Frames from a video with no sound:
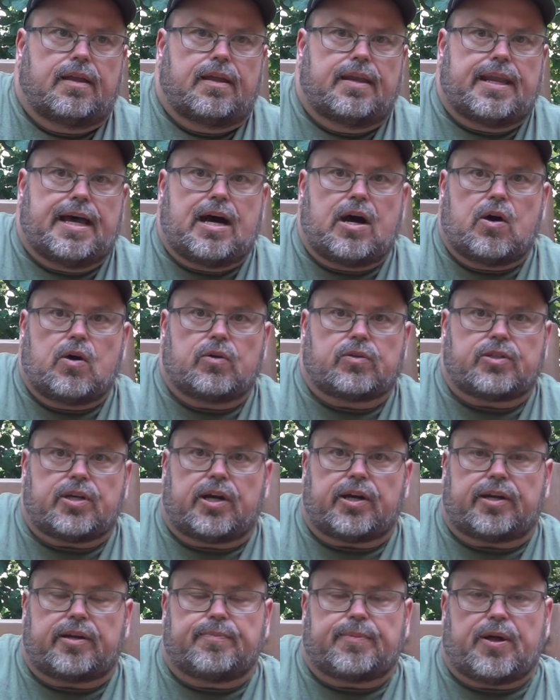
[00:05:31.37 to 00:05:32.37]
Now
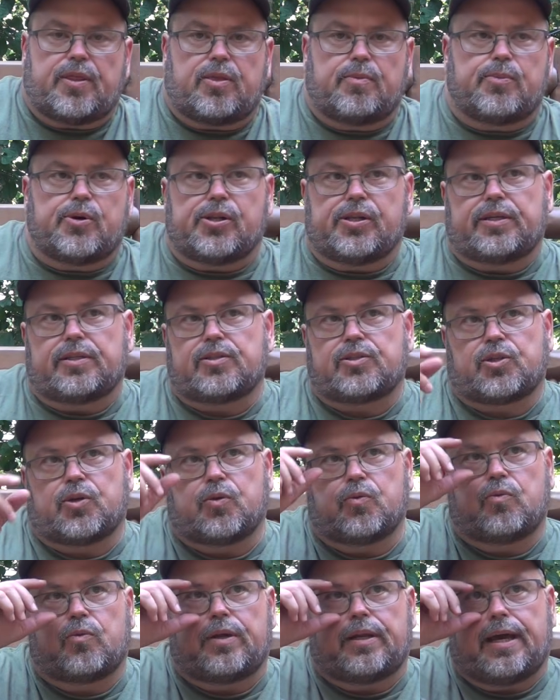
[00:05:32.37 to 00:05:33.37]
talking about the bullet. So
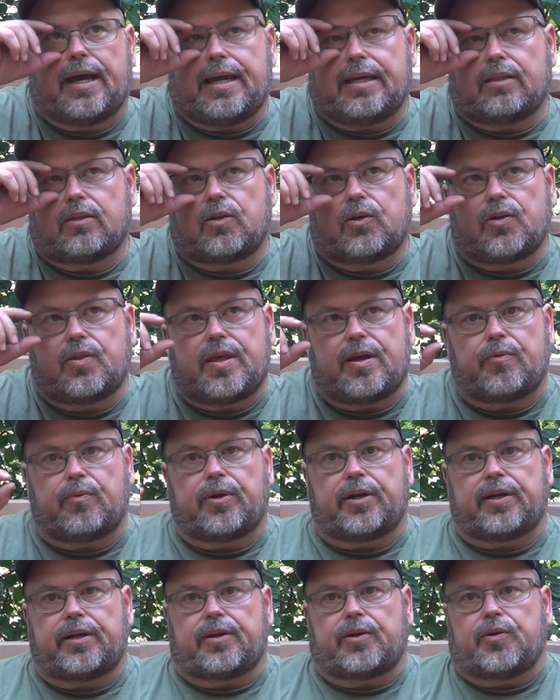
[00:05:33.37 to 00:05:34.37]
when I learned that we
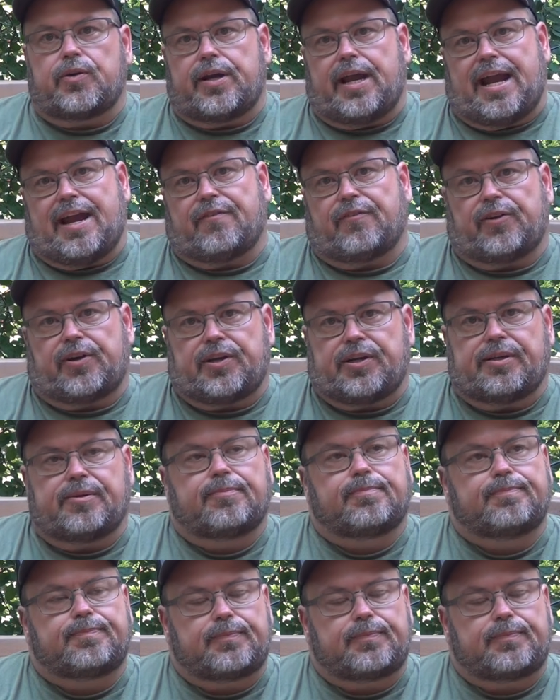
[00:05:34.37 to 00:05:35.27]
were going to go to Africa,